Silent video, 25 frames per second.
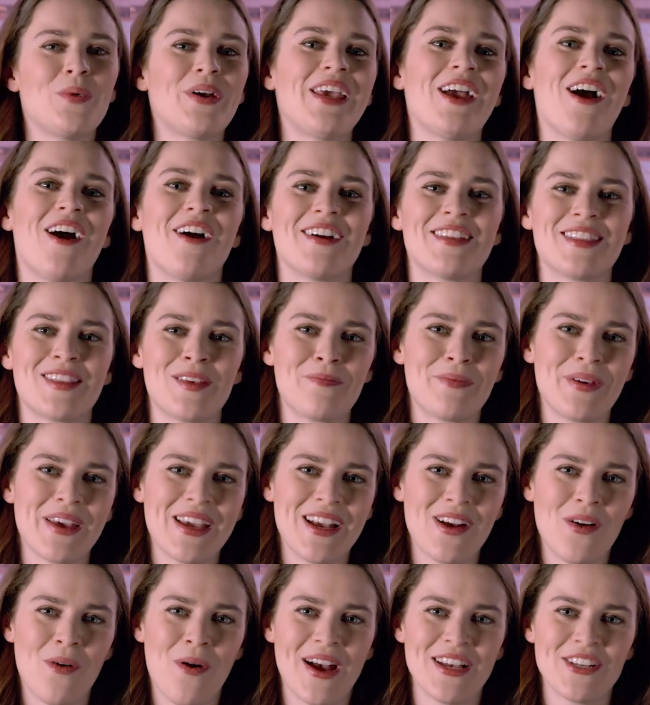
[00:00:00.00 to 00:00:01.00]
we are at the
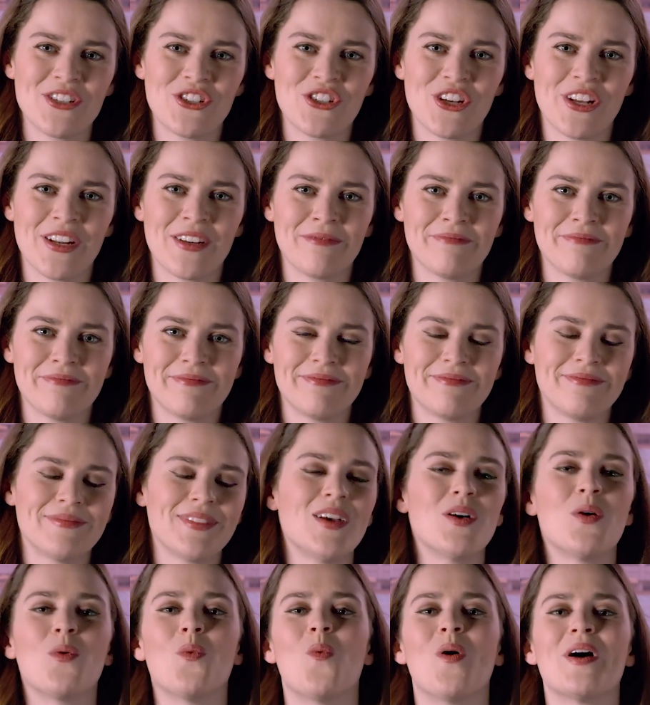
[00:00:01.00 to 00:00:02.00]
big question.
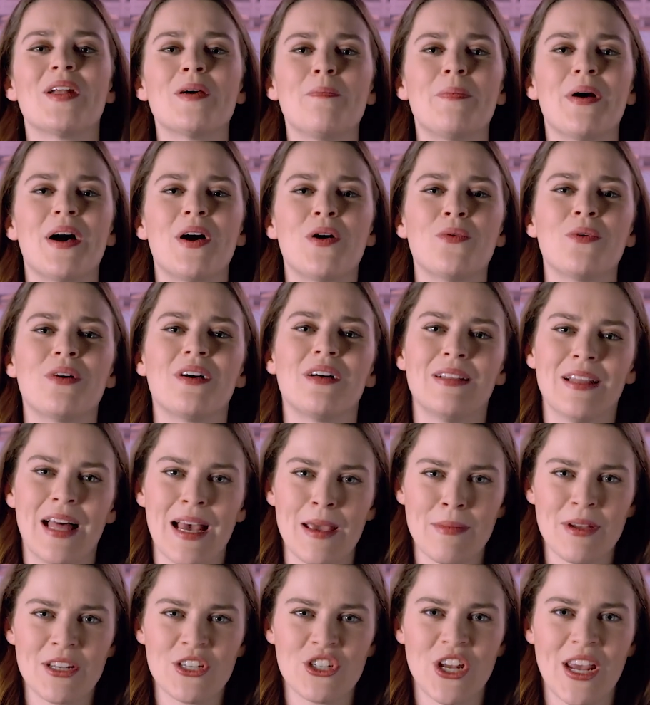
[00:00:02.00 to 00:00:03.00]
What about
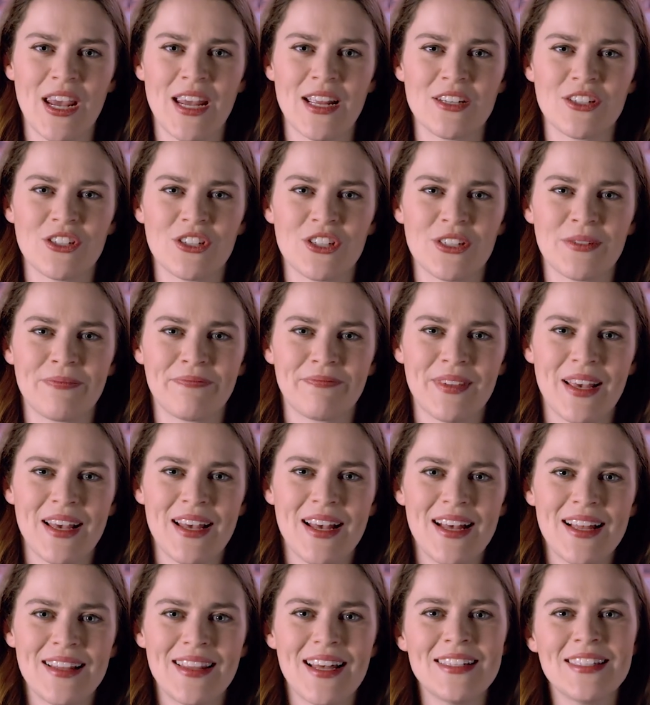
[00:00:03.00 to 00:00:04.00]
climate change?
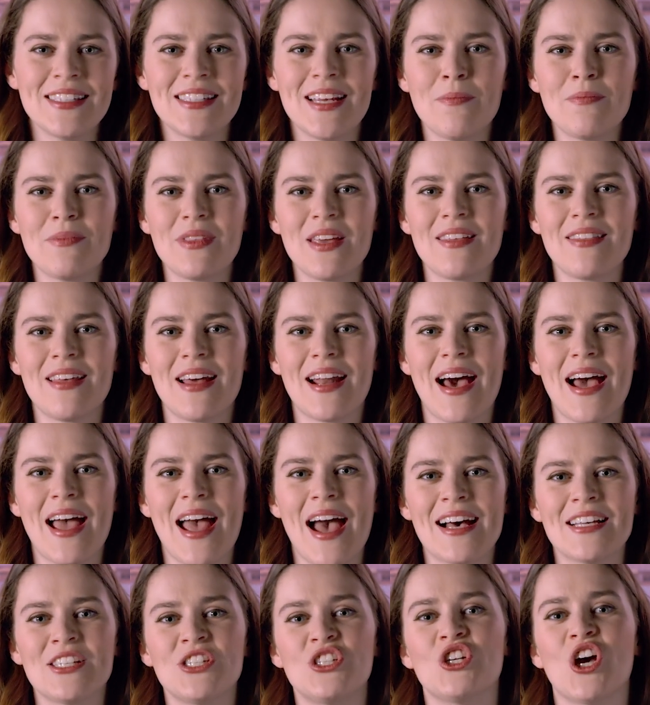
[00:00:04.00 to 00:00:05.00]
That's something that I
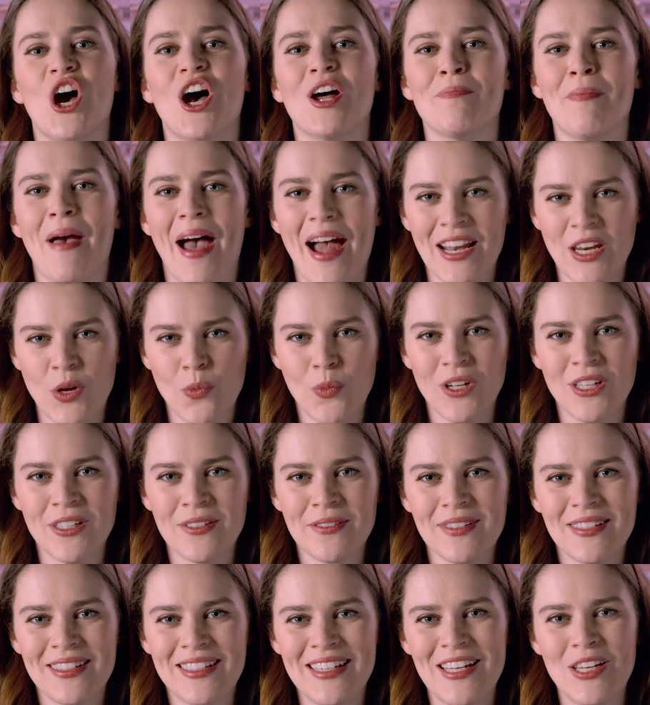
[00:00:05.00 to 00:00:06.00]
asked John
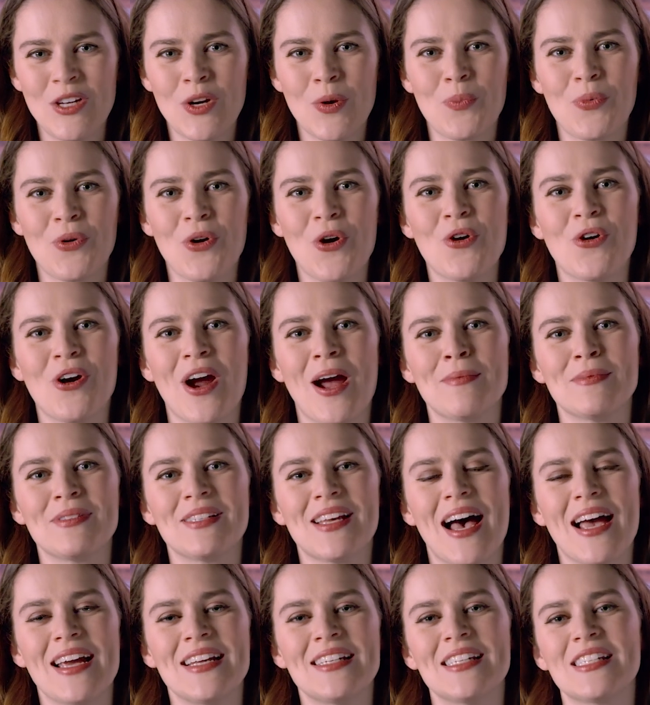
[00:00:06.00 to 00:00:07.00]
Manuel, Senior Program
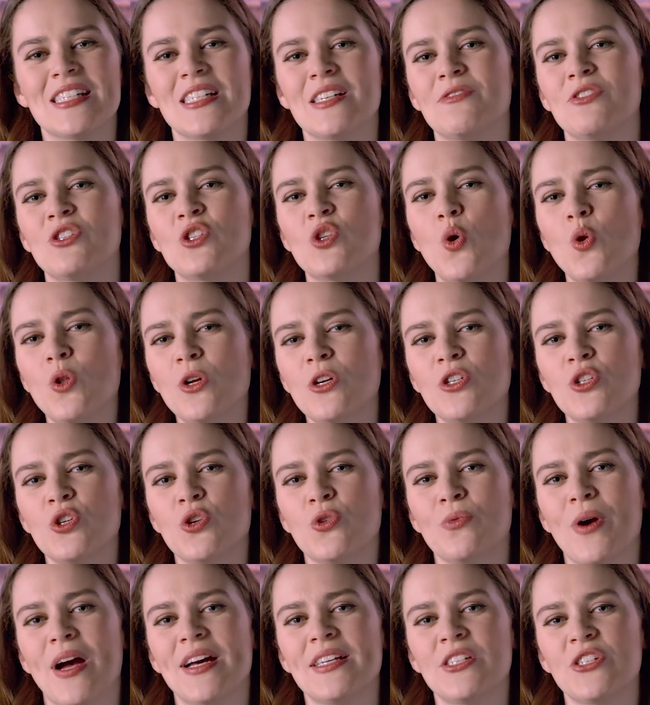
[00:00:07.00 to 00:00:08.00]
Scientist of Solar
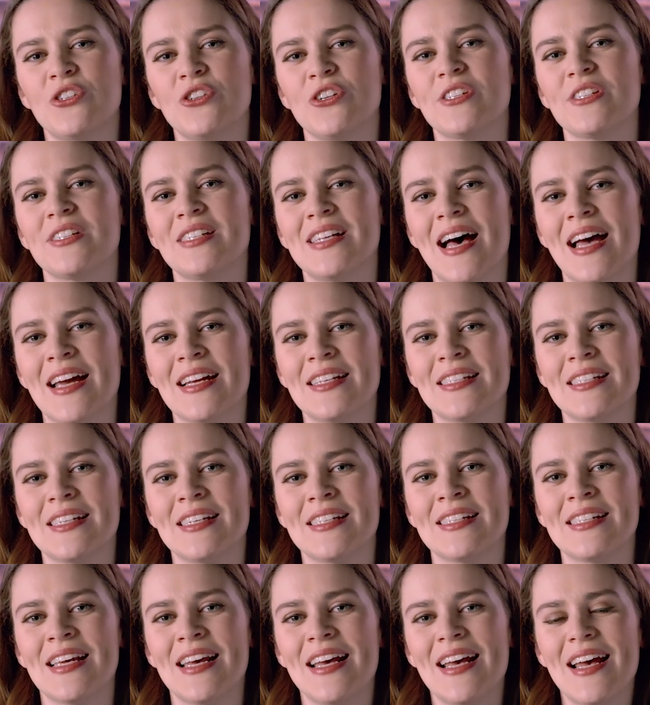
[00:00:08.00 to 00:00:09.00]
Terrestrial
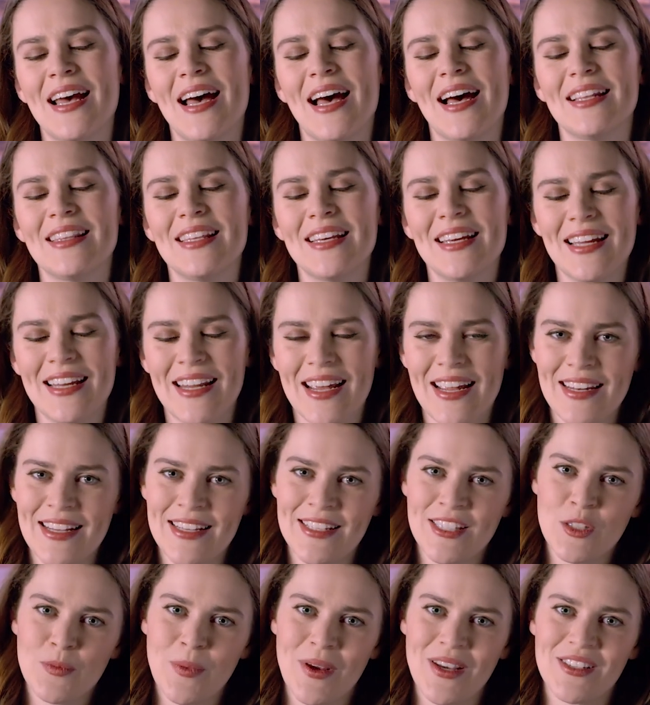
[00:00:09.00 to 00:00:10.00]
Sciences at the
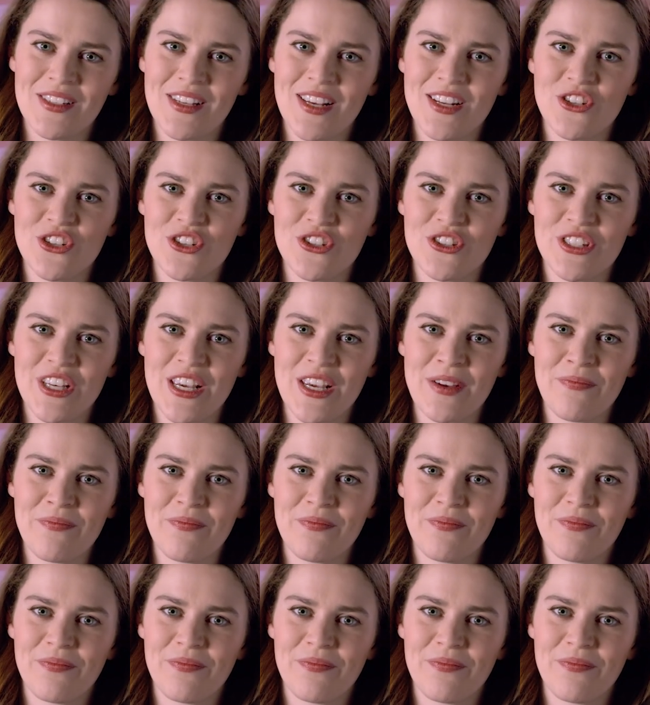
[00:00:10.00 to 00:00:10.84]
Canadian Space Agency.